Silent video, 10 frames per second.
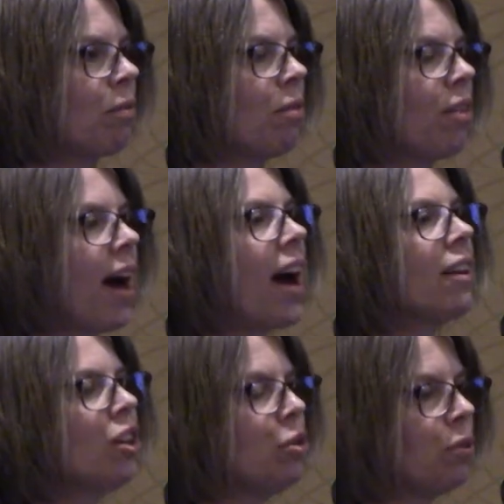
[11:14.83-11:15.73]

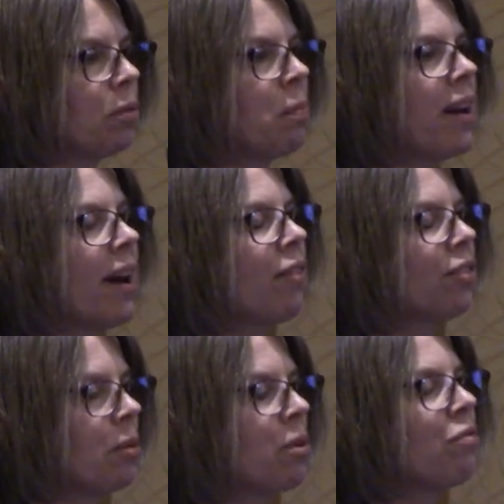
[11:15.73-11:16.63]
that use may have
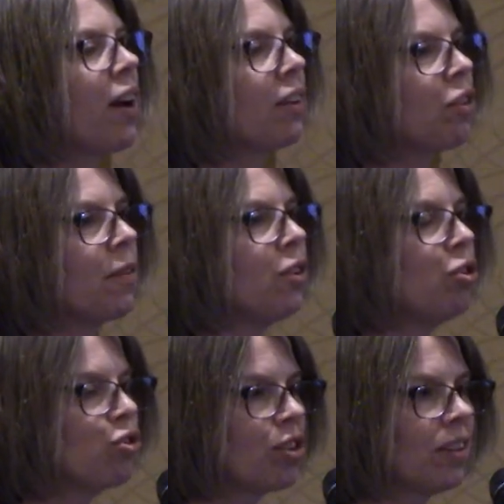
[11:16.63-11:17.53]
some effect on the
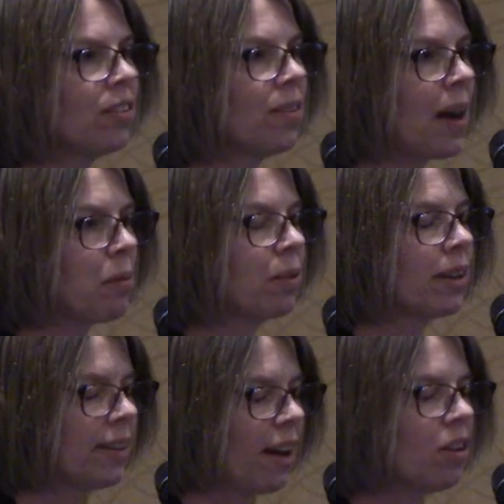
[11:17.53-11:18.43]
nutrients in that
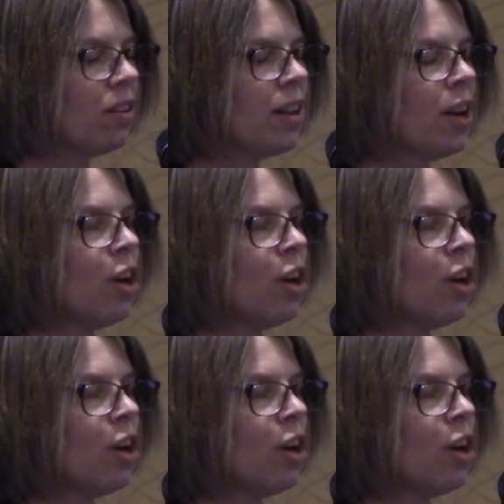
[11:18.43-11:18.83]
canal,